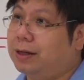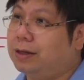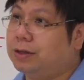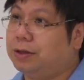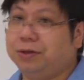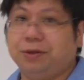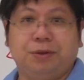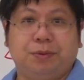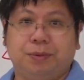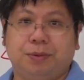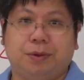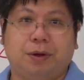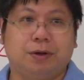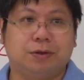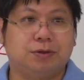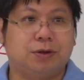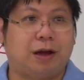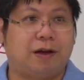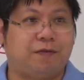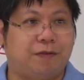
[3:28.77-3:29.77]
So you will
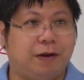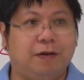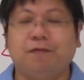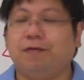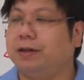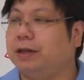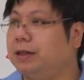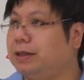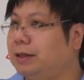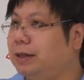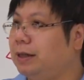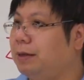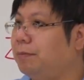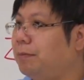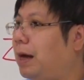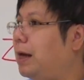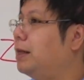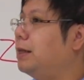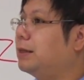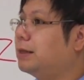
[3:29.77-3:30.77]
also have infinitely
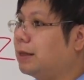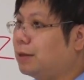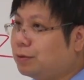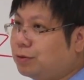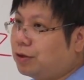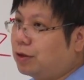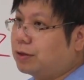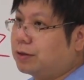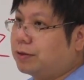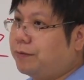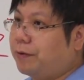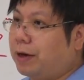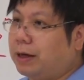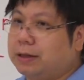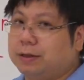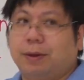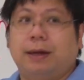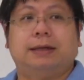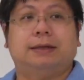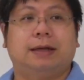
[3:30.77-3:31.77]
many solutions for
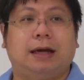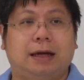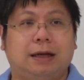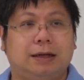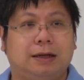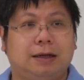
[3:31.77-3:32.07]
x, y, z.